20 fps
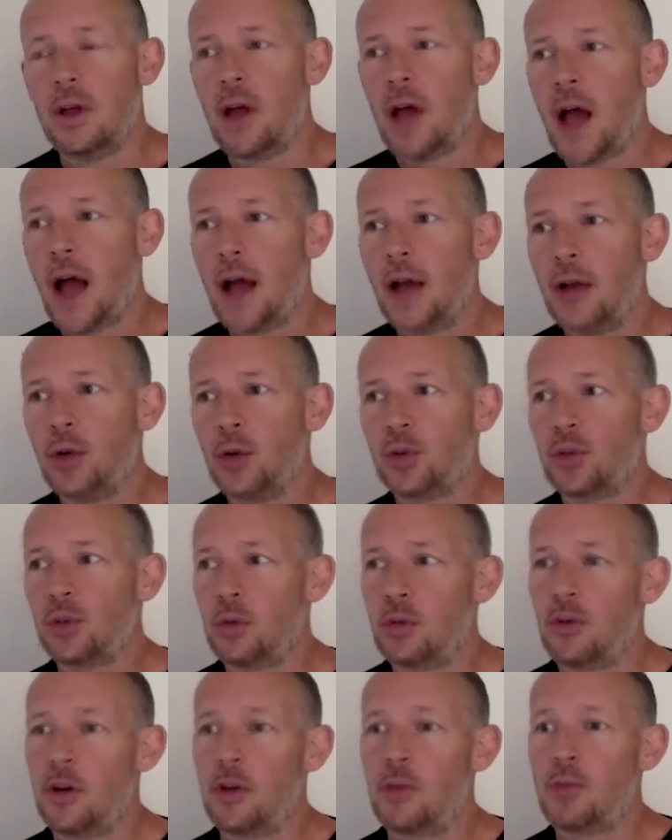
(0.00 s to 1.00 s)
and also
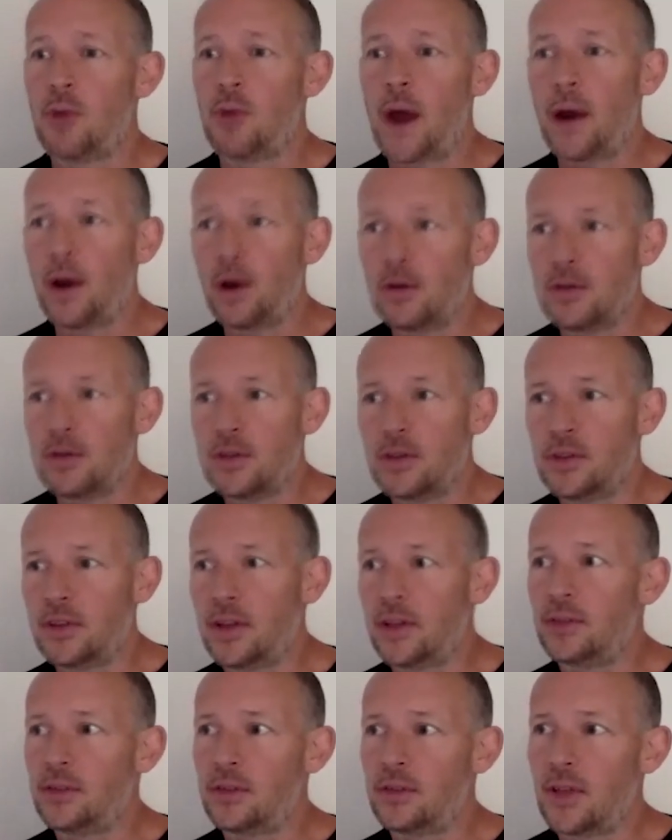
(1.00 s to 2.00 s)
we're very proud of, in the
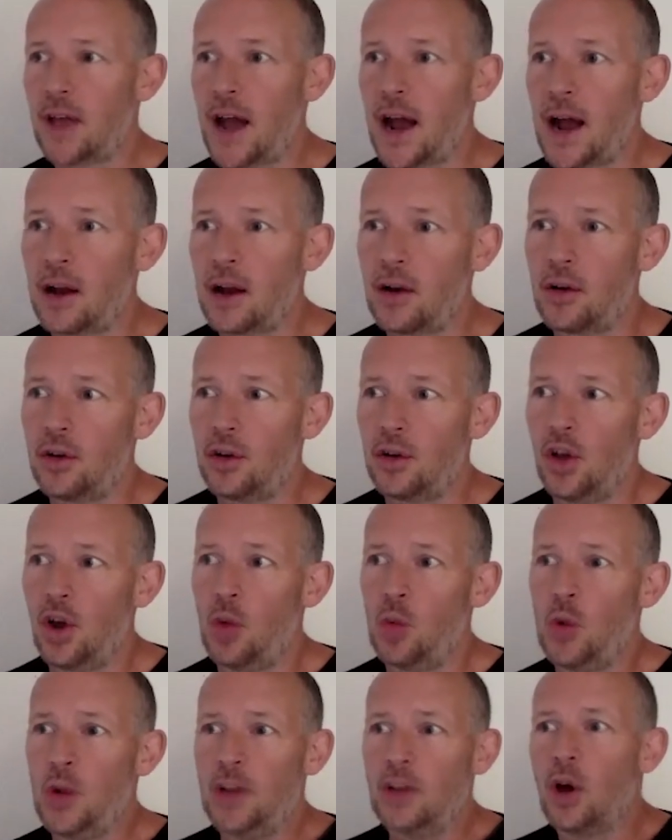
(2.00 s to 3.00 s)
sense that
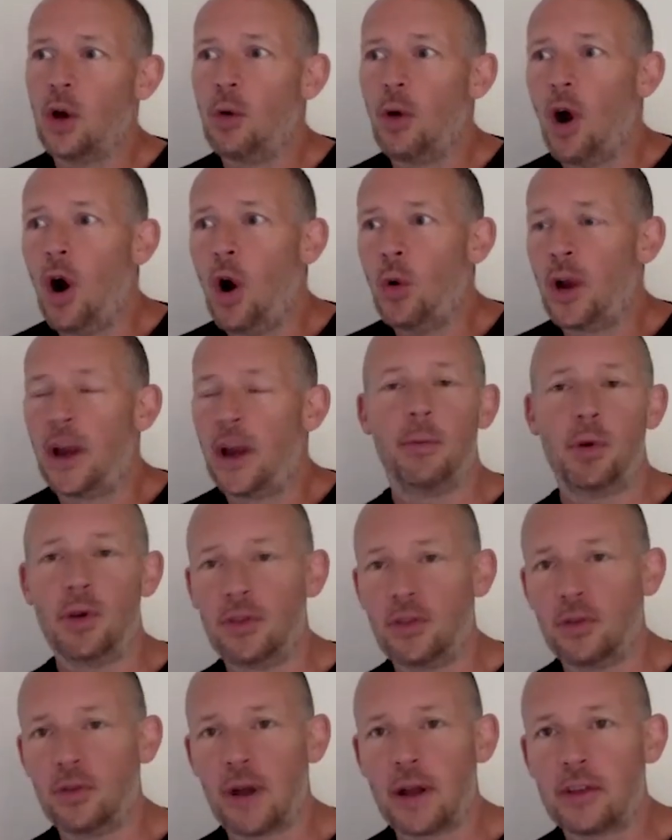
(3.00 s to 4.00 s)
we don't hold anybody
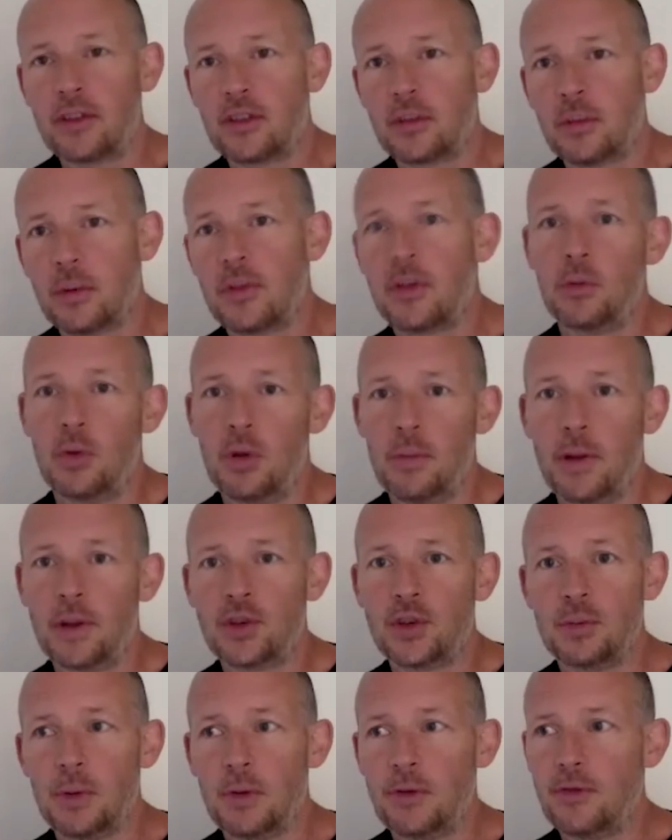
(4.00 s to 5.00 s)
to ransom. I think we
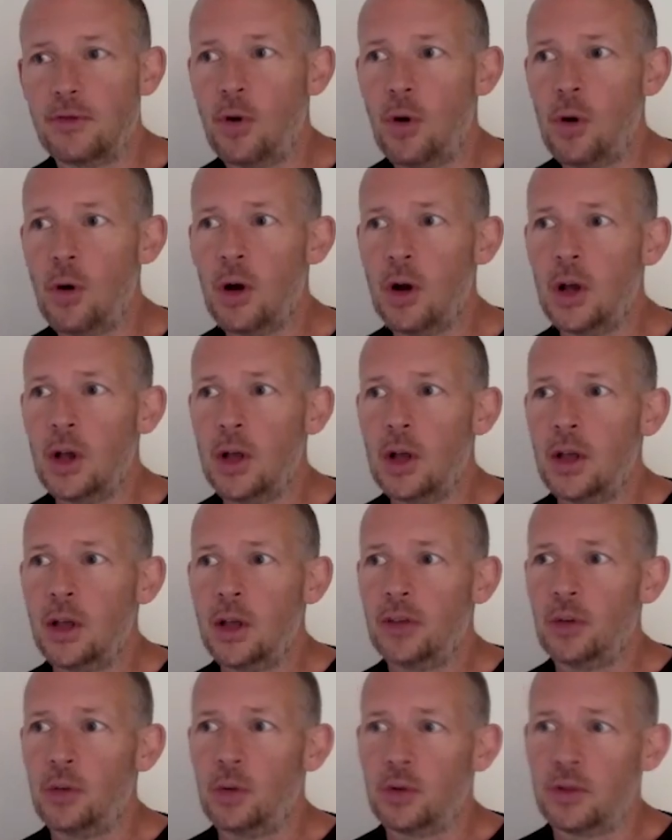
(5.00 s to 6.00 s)
mentioned before is
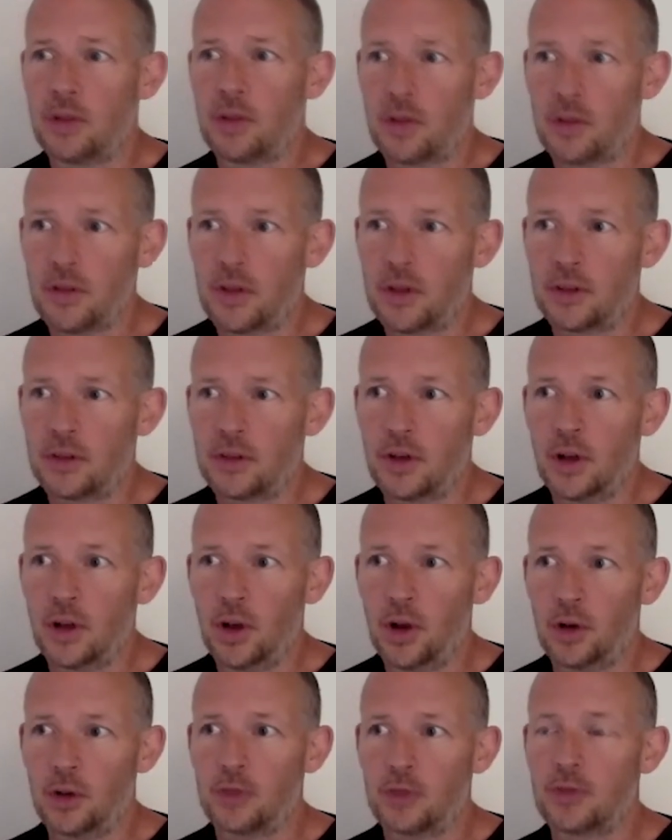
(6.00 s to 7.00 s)
that one of the other things that a
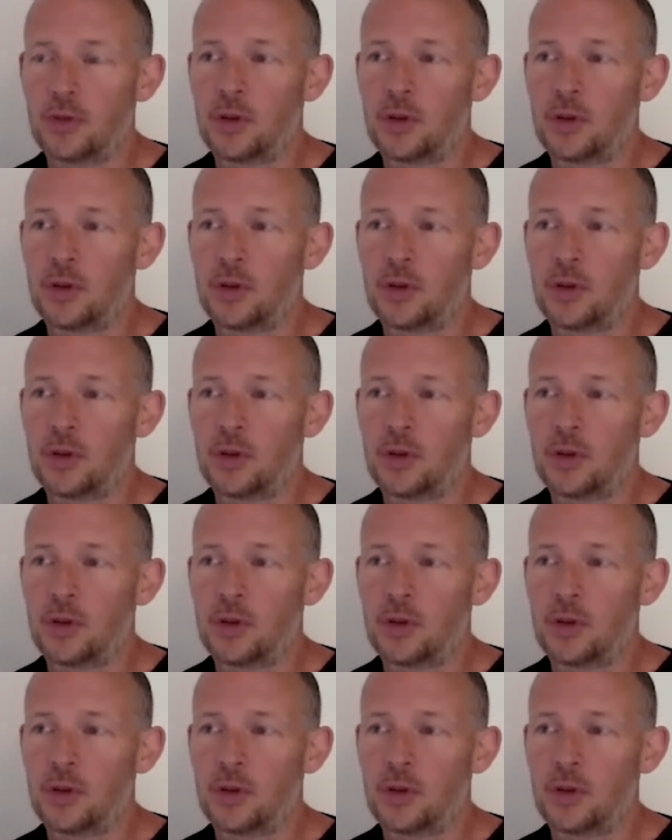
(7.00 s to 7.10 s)
lot of